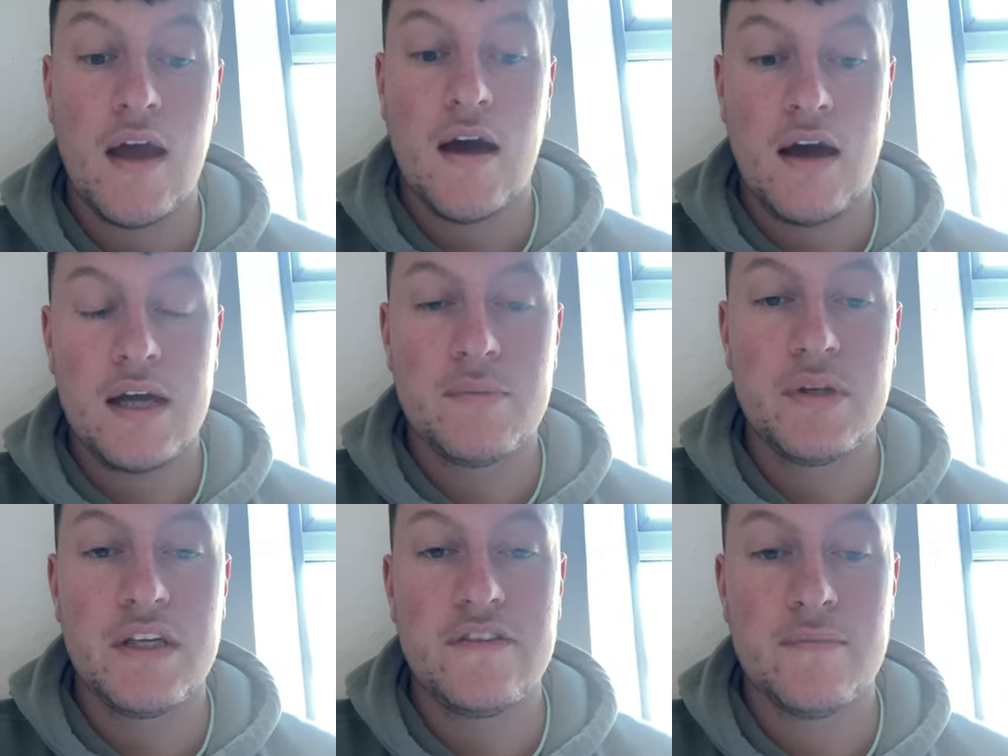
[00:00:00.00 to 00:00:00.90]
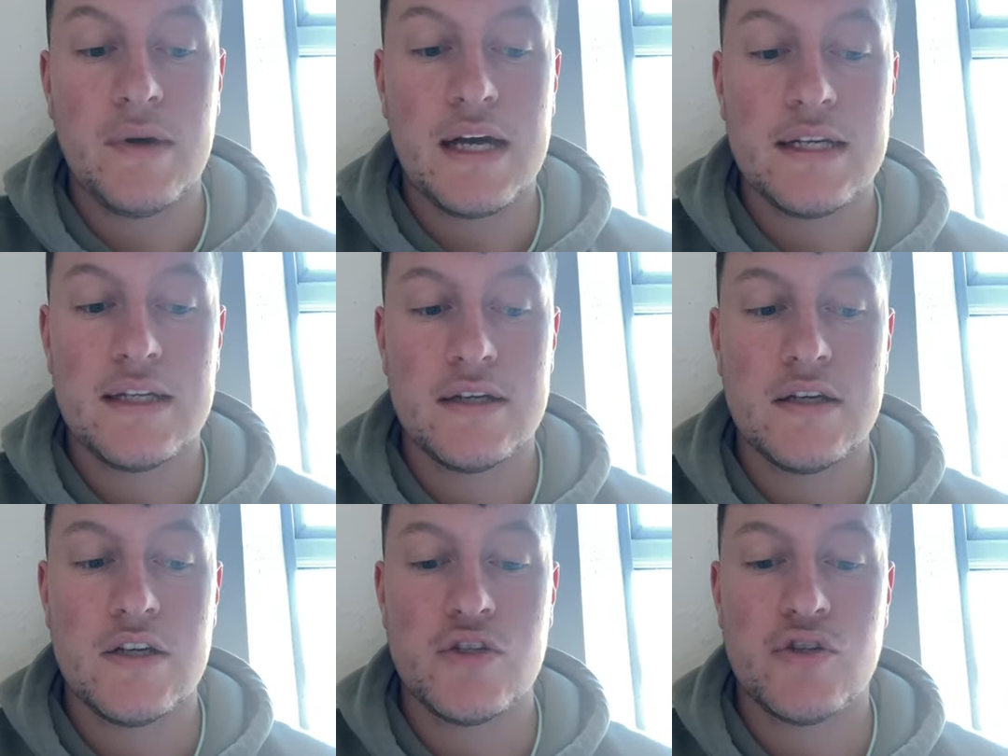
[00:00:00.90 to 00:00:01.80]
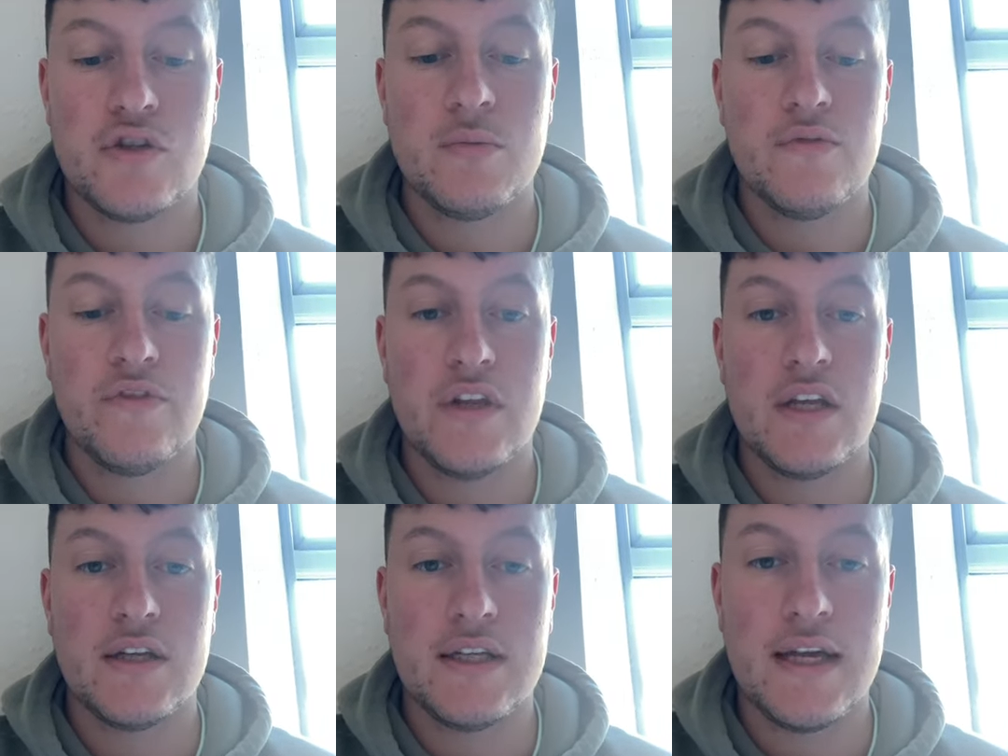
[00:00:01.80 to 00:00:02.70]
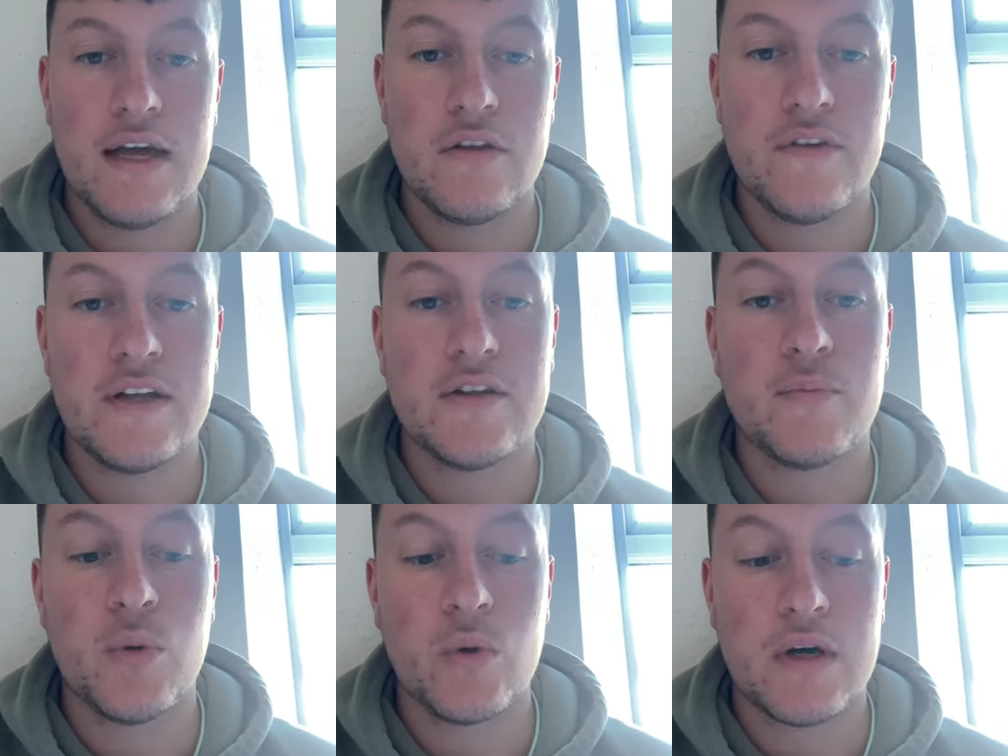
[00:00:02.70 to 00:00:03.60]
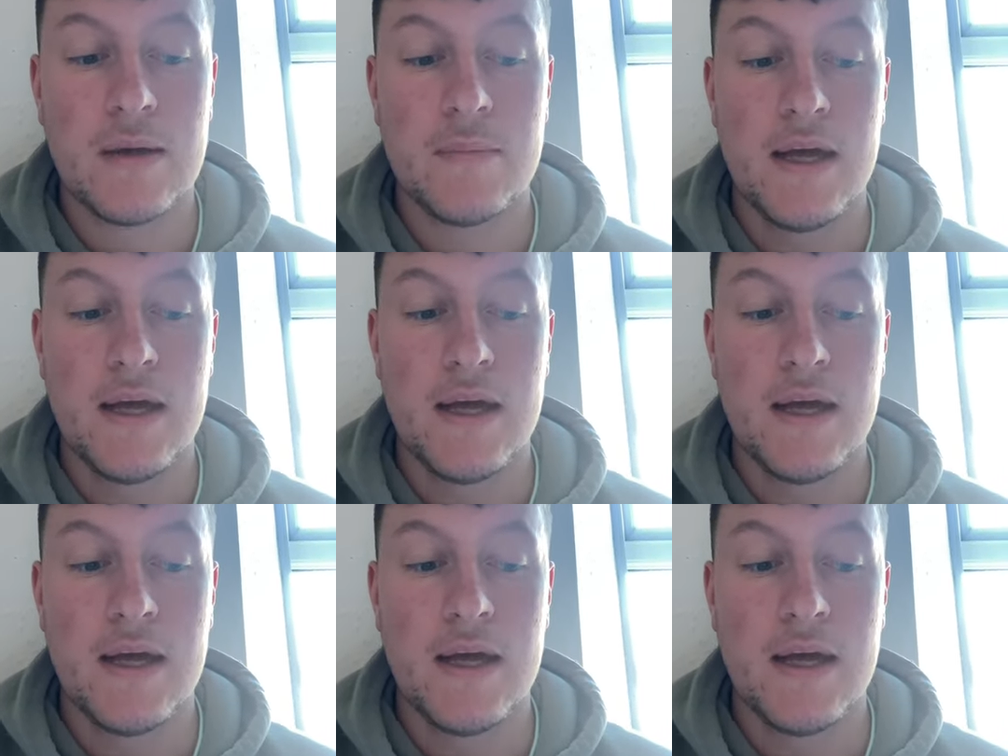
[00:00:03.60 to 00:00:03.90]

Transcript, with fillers: I believe my idea is suitable for the Dundee elevator programme